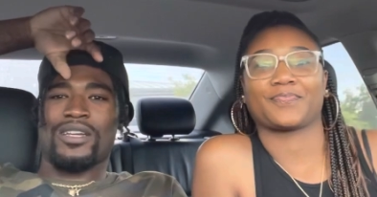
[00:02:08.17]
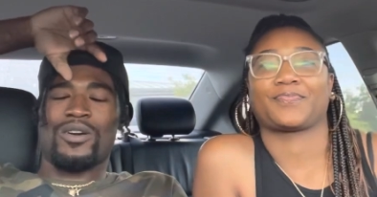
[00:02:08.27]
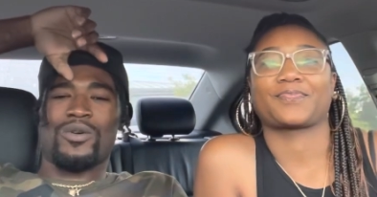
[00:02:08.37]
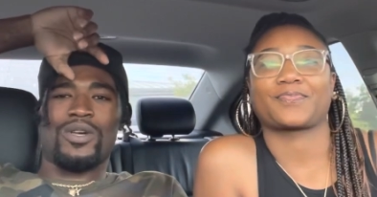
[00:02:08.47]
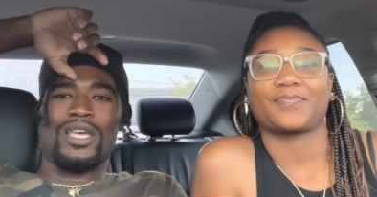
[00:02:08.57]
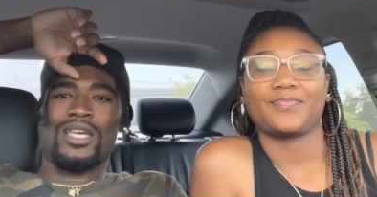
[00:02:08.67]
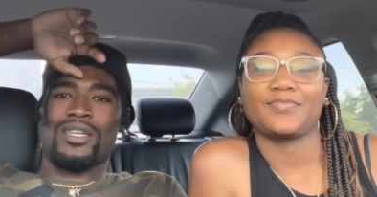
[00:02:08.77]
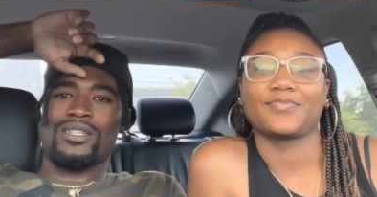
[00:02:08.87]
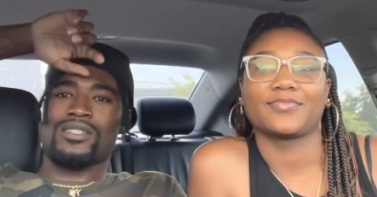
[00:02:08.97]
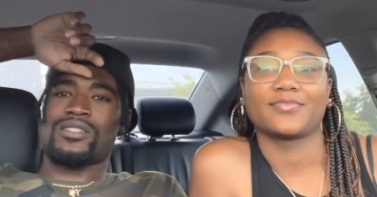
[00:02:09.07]
Speaker 1: to go
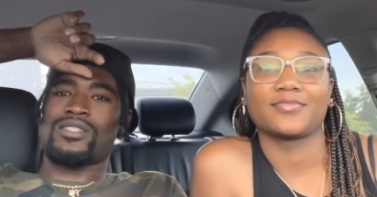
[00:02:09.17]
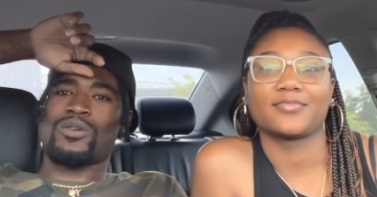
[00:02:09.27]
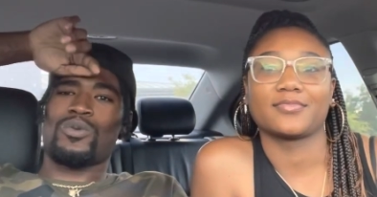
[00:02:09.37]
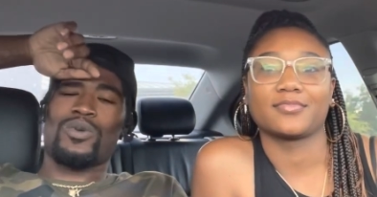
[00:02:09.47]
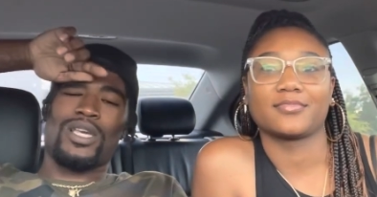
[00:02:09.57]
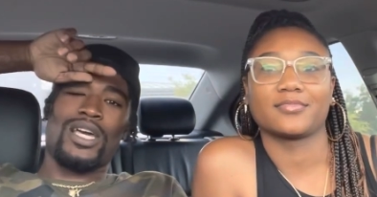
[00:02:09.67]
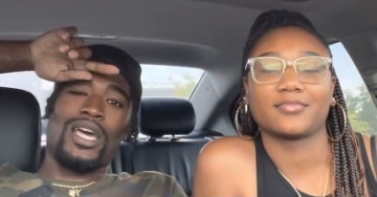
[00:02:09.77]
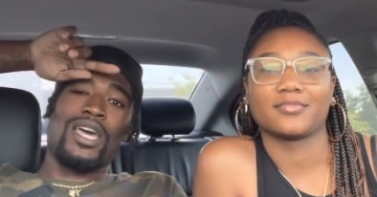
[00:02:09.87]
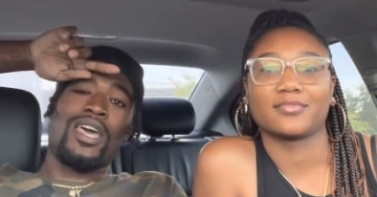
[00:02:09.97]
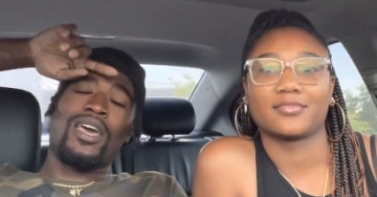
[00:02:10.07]
in, see what we
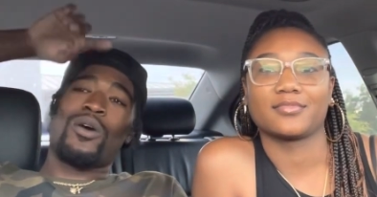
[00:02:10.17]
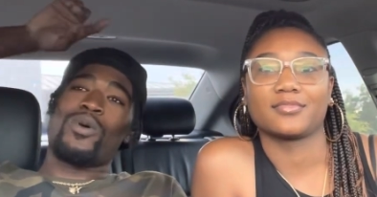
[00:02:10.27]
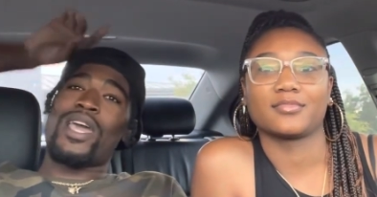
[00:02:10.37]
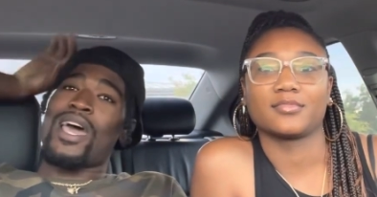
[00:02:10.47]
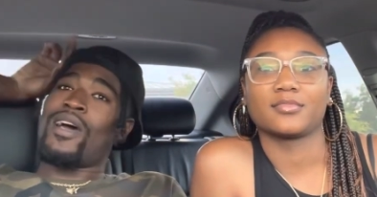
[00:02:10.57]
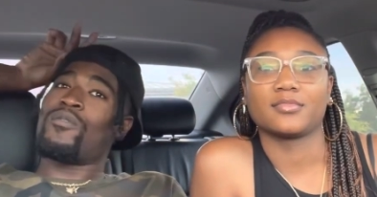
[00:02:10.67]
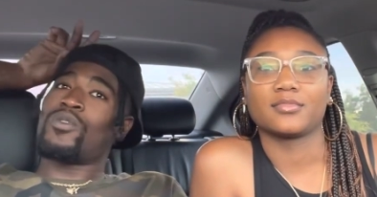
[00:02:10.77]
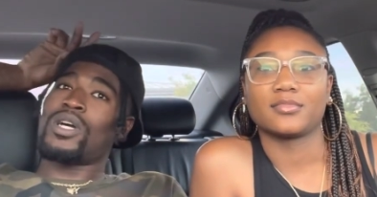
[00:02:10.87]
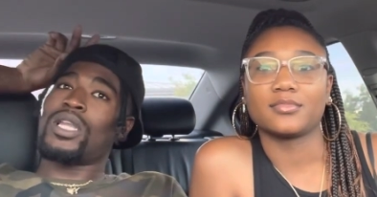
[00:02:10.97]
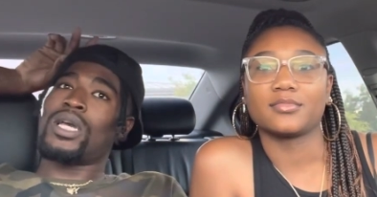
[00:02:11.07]
got. We have
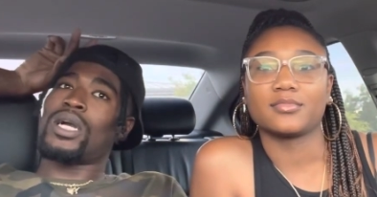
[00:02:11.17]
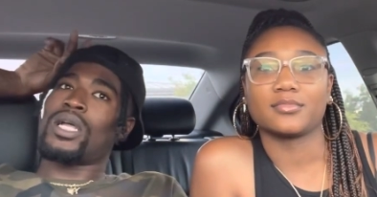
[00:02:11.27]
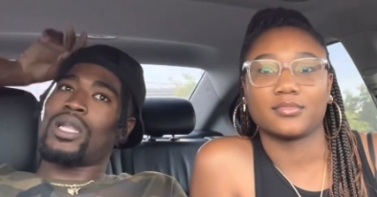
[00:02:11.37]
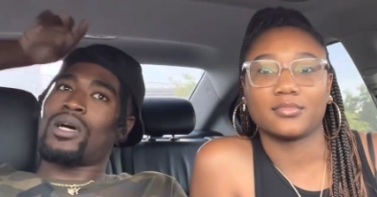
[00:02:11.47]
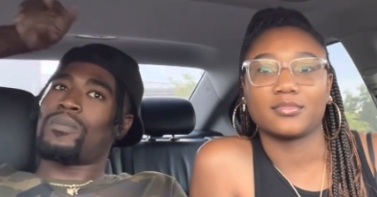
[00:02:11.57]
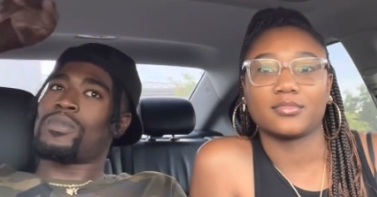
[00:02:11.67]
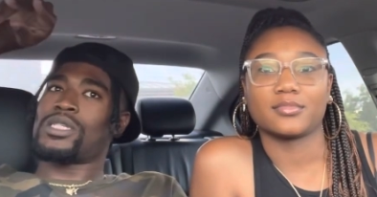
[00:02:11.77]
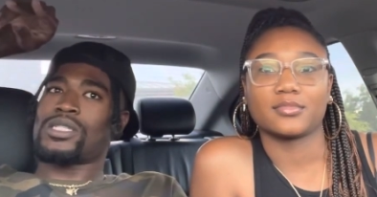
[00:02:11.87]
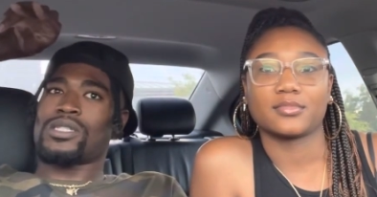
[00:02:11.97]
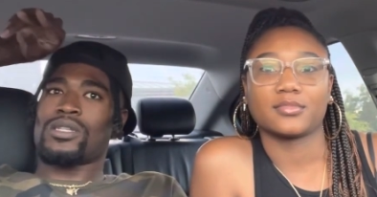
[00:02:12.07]
one in
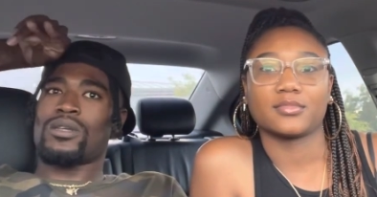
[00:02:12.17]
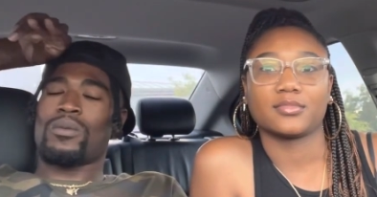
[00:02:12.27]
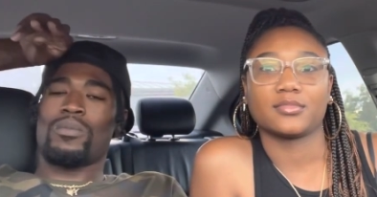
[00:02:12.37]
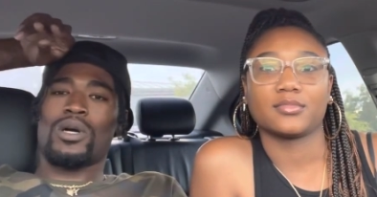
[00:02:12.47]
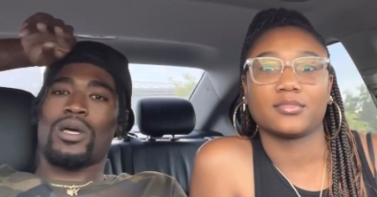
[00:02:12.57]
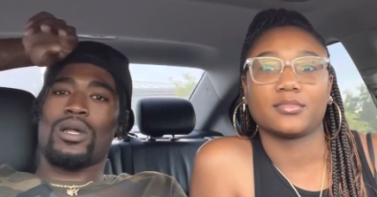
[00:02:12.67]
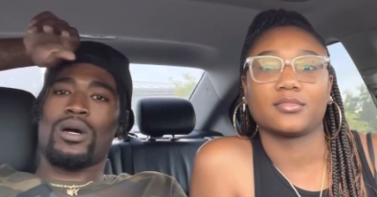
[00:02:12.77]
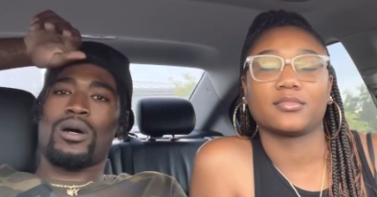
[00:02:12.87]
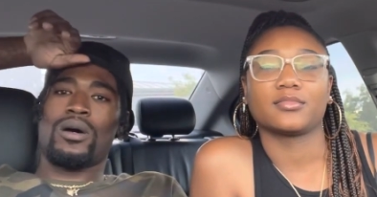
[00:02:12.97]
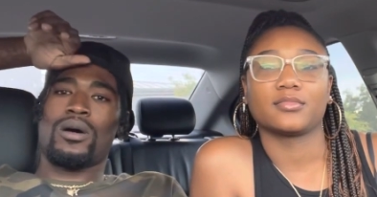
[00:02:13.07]
Columbus, but
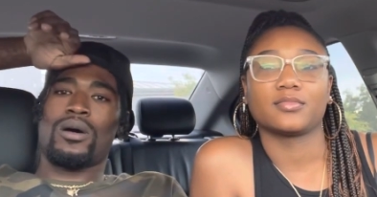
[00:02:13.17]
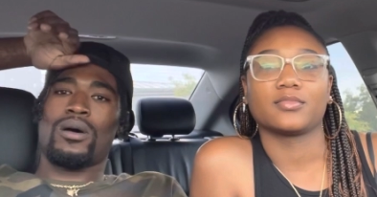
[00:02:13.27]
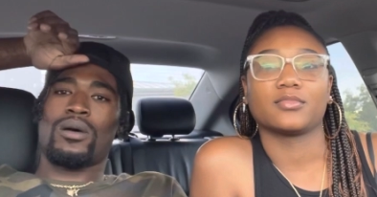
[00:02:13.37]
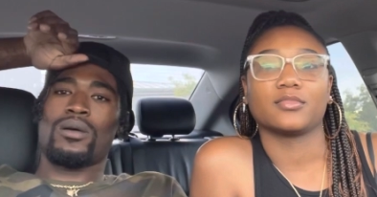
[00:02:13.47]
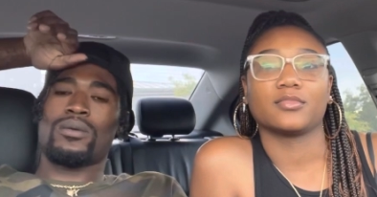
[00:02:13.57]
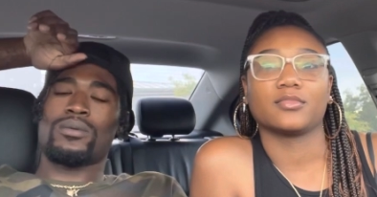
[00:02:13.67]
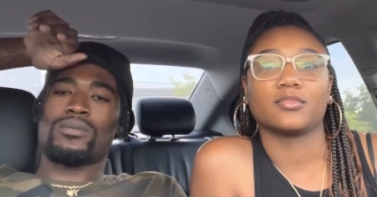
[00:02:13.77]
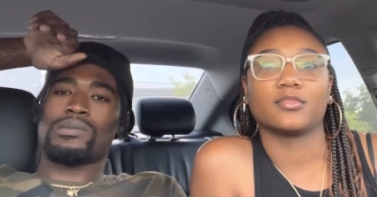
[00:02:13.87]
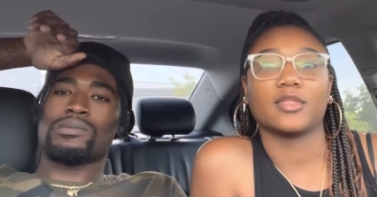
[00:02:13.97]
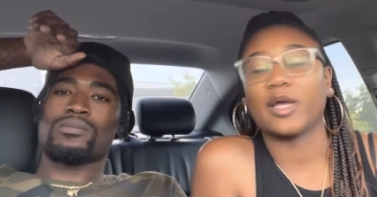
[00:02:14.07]
uh
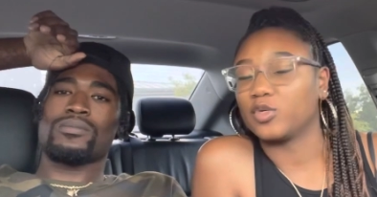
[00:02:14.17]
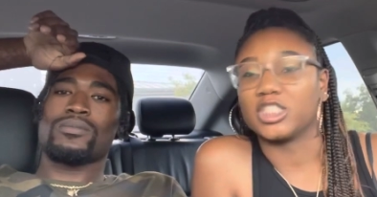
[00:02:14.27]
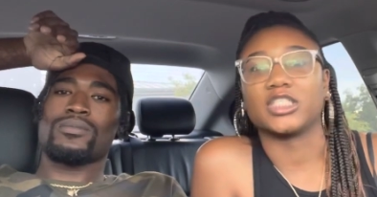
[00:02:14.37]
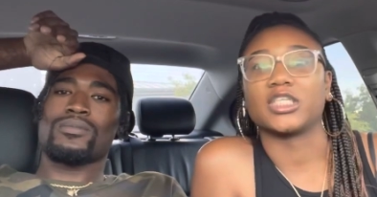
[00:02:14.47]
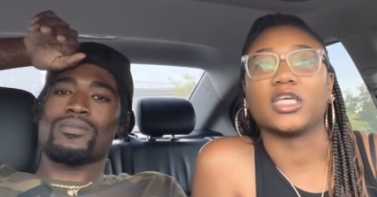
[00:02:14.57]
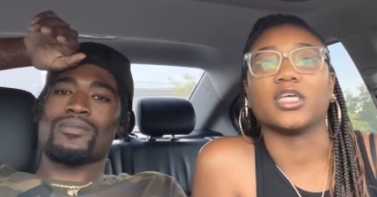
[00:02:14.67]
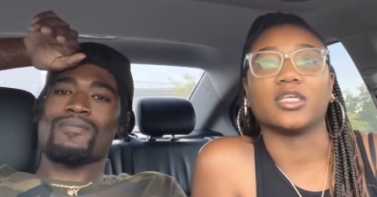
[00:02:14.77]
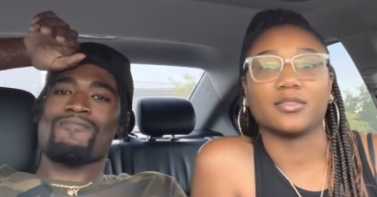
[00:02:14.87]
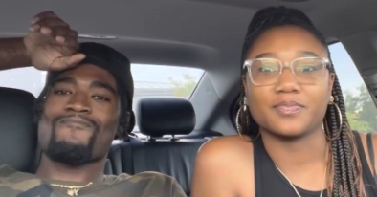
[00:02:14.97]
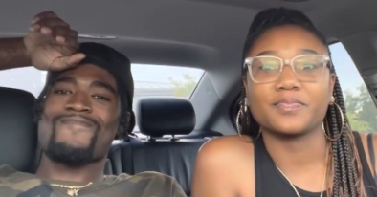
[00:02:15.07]
Speaker 2: like we just
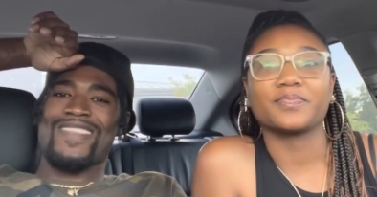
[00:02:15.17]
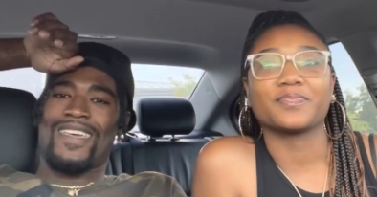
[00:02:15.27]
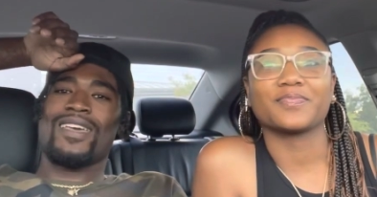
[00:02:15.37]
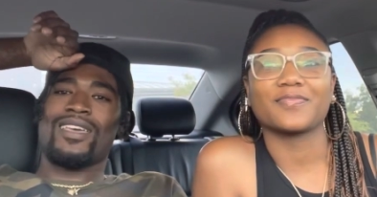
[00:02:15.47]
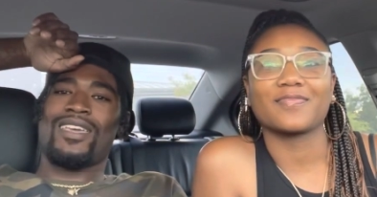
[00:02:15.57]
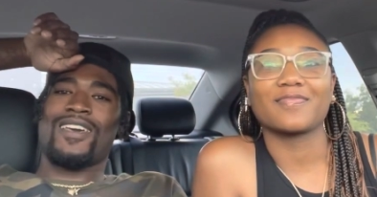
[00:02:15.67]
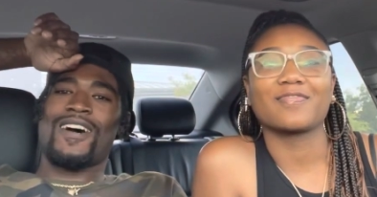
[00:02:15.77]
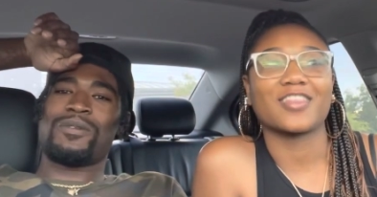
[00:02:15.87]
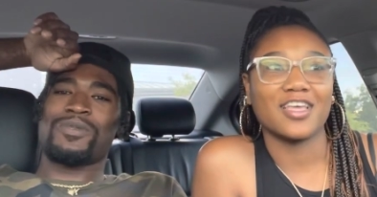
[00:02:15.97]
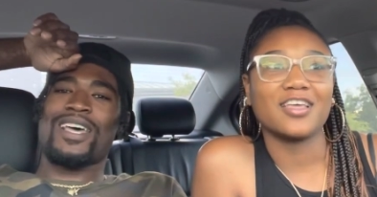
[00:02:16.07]
said.
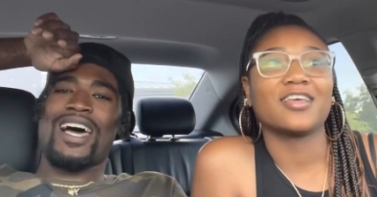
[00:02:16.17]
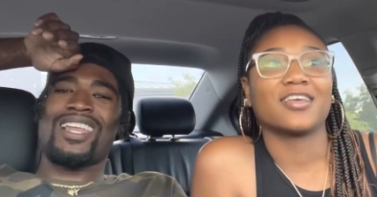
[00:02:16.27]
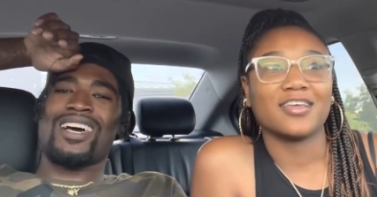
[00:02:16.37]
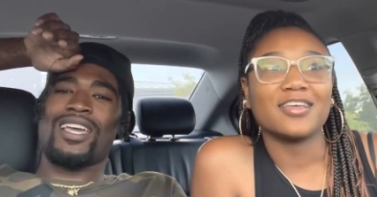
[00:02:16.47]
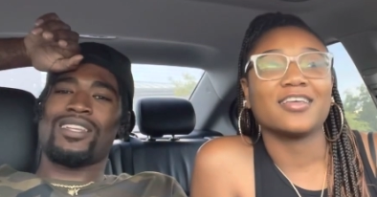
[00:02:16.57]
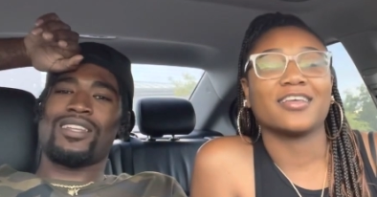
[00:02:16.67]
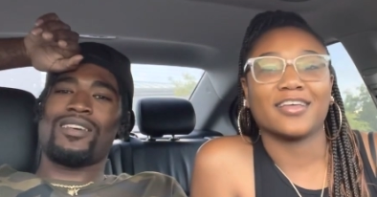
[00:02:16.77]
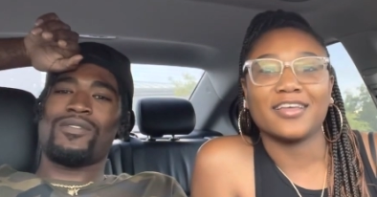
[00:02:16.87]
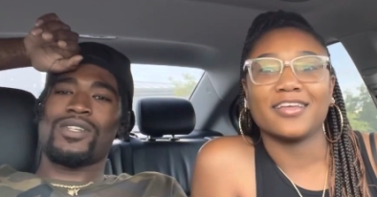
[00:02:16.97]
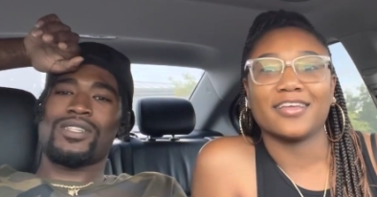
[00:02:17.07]
Speaker 1: Yeah, I'm I like
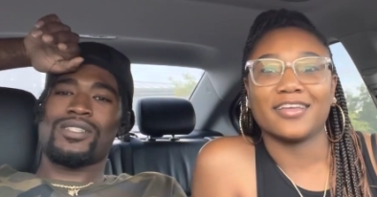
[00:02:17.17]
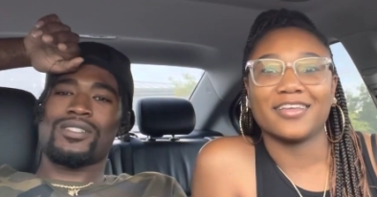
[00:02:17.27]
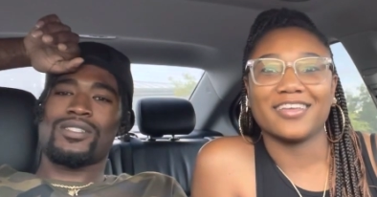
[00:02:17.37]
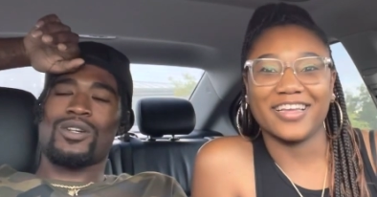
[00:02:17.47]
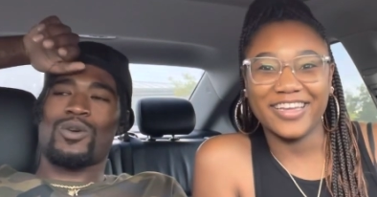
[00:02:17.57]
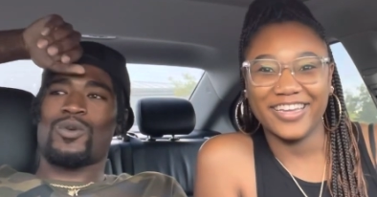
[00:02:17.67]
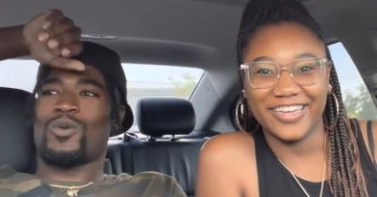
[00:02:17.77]
living. So